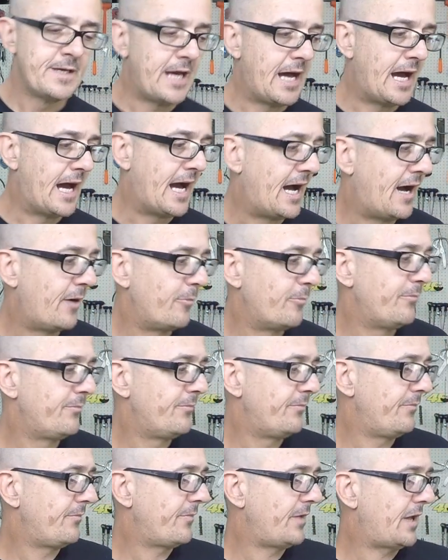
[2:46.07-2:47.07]
And
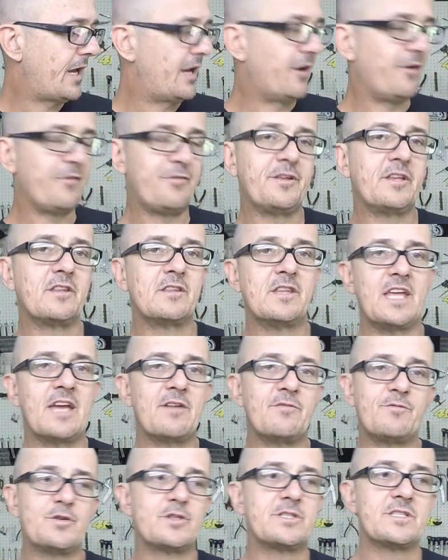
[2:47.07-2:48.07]
I think the
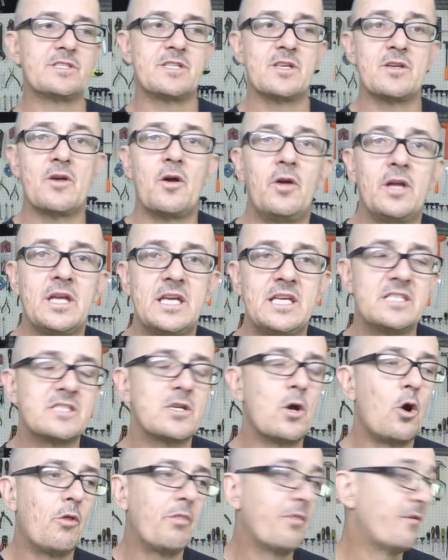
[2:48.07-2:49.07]
emphasis is
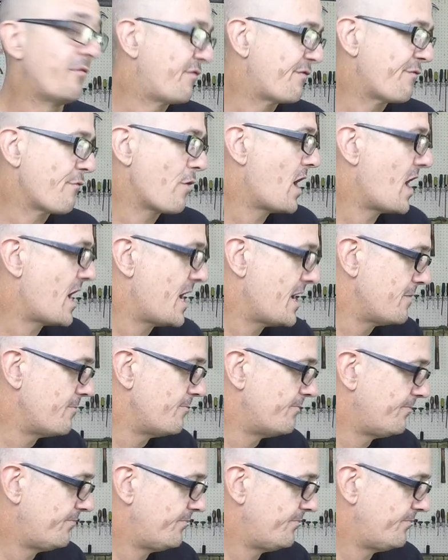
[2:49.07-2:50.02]
on the frame.